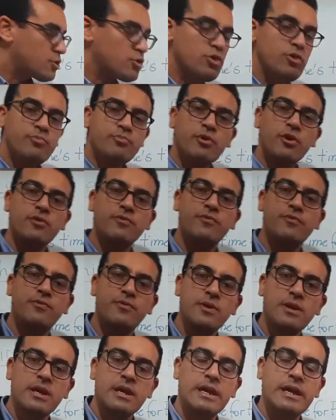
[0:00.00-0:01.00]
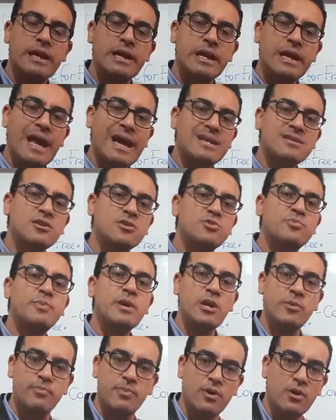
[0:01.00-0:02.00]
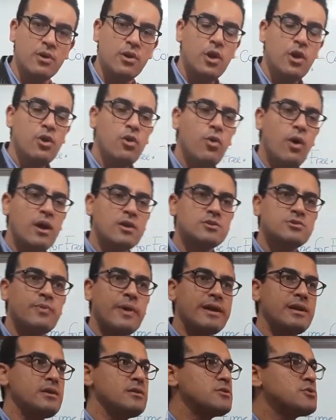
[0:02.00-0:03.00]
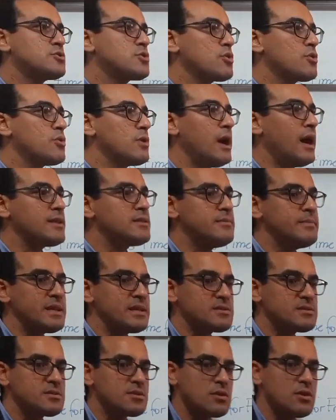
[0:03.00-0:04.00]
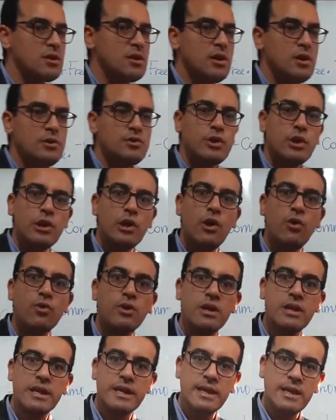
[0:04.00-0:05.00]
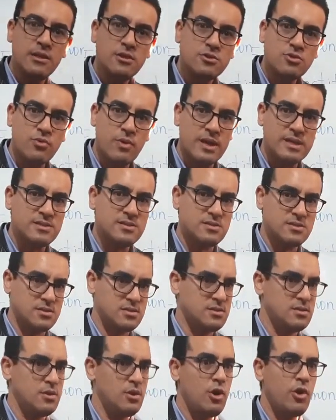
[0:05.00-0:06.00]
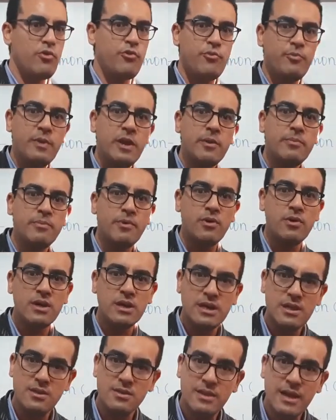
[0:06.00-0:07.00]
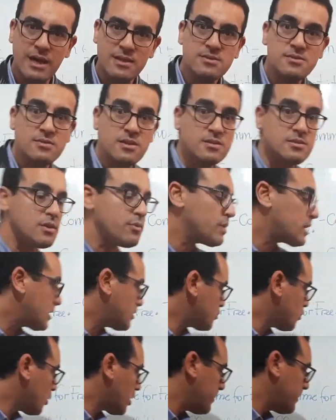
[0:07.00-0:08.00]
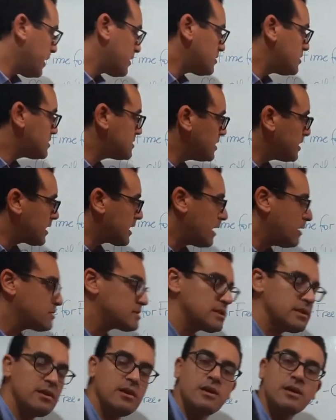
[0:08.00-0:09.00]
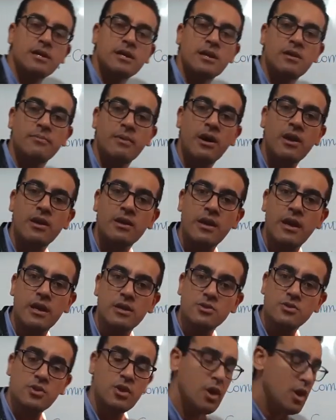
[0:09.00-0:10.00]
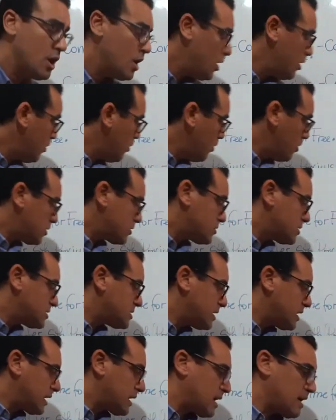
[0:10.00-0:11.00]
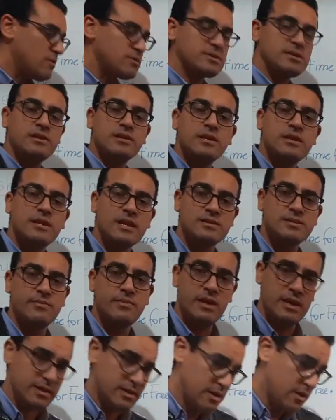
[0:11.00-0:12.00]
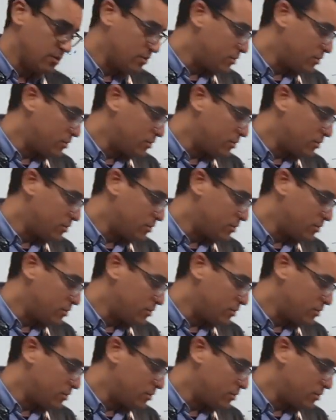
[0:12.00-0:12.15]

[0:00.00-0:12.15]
group of elected people who are trying to administer the local interests of people in that city. We can talk about the city council in Marrakesh, or the city council in Casablanca